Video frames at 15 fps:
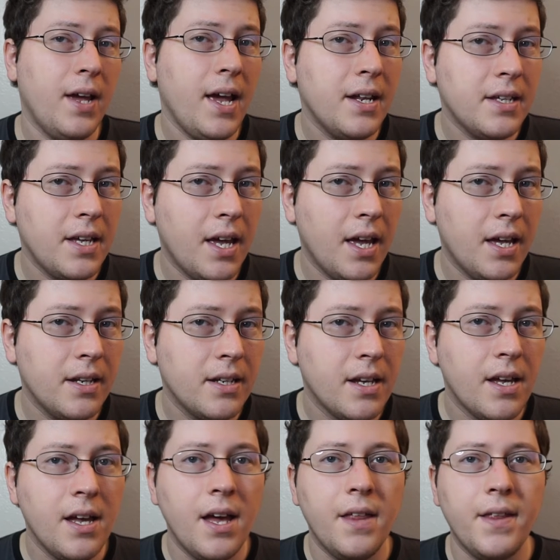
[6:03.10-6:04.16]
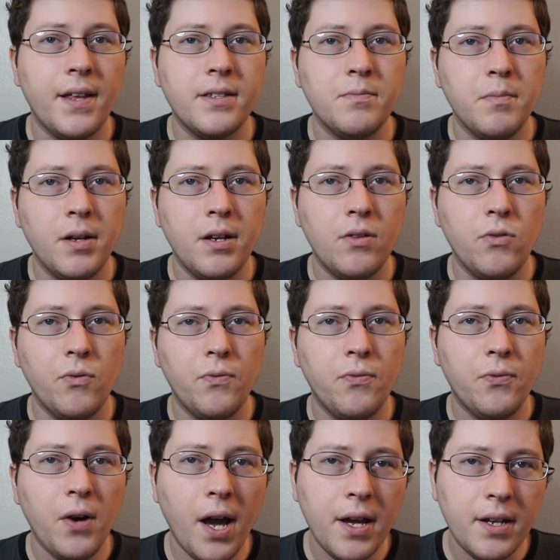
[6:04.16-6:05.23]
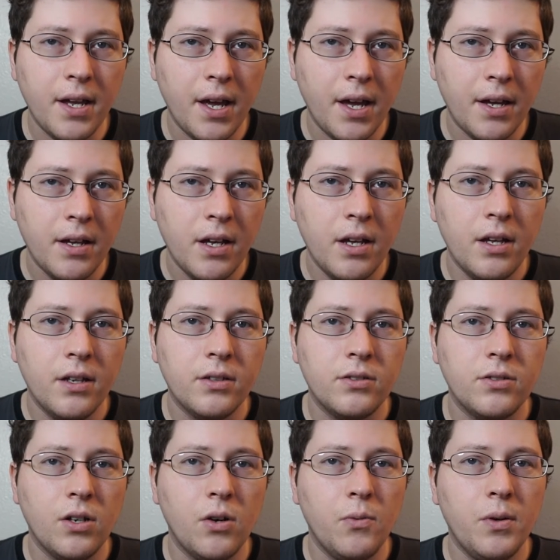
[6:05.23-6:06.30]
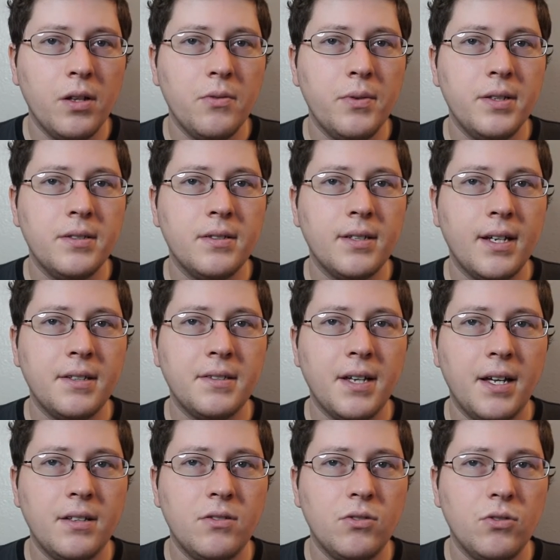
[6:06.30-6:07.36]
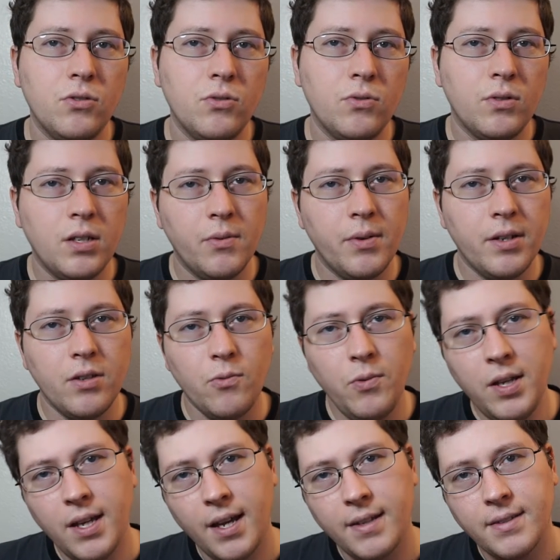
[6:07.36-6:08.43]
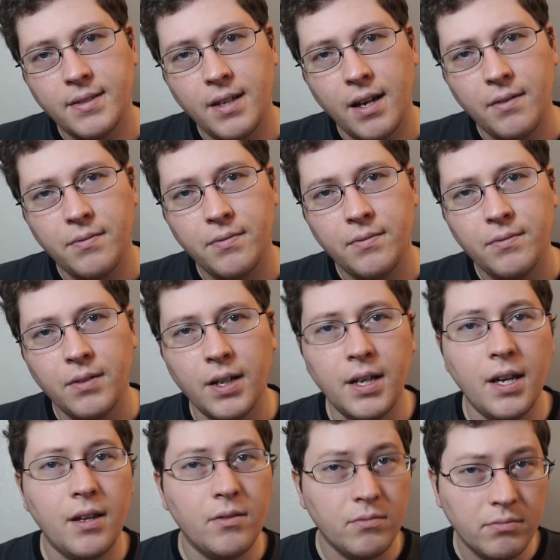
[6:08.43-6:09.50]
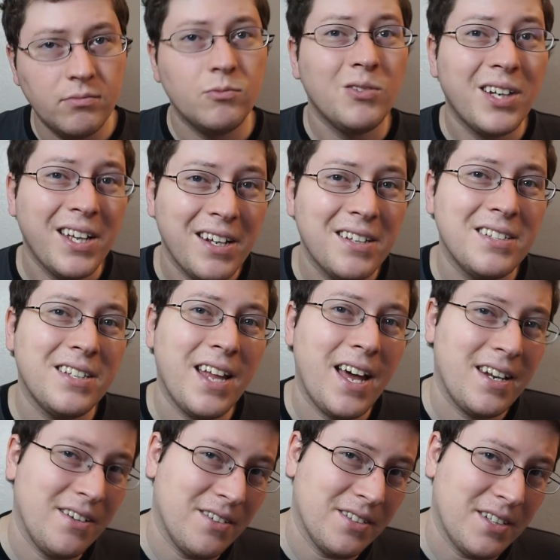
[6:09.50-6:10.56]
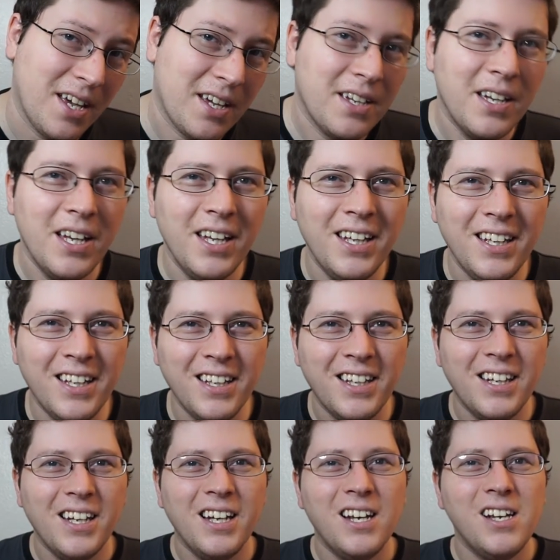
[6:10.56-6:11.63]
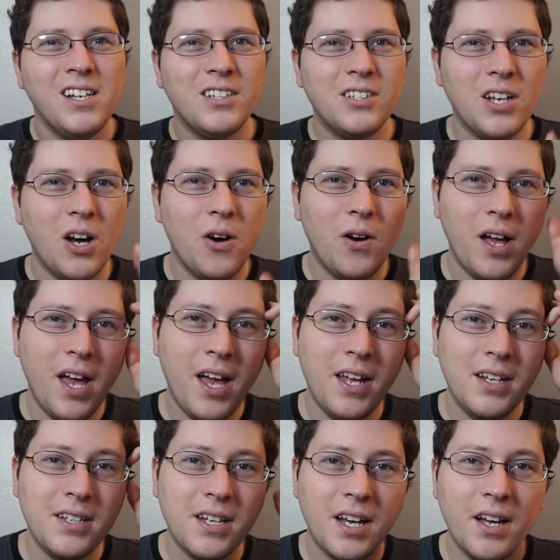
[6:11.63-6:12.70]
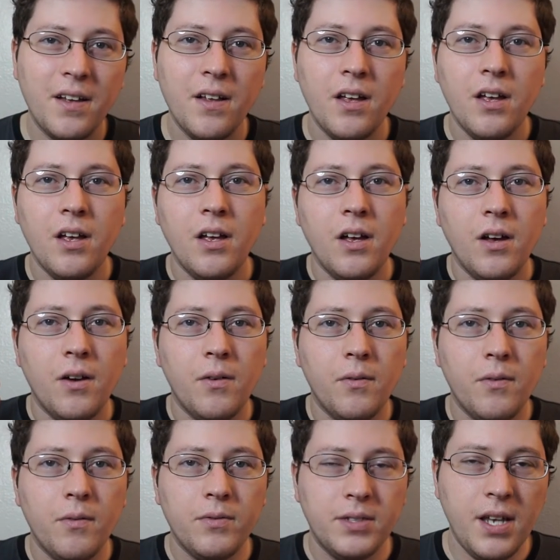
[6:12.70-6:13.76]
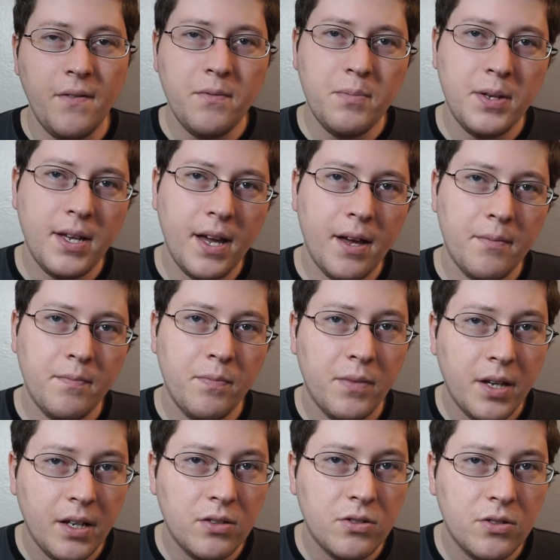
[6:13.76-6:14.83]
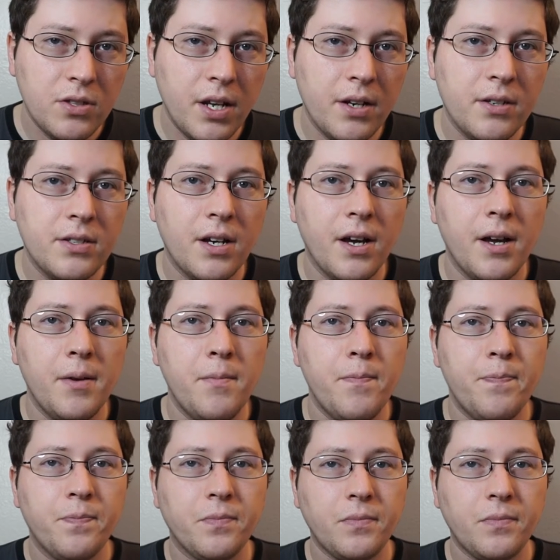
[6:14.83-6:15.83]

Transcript: of Andy Cade, and that's Monday through Friday. So one of the reasons I decided to get rid of the weekend stuff, again, we'll get into that here in a sec. So, and uh, seven P M Eastern Standard Time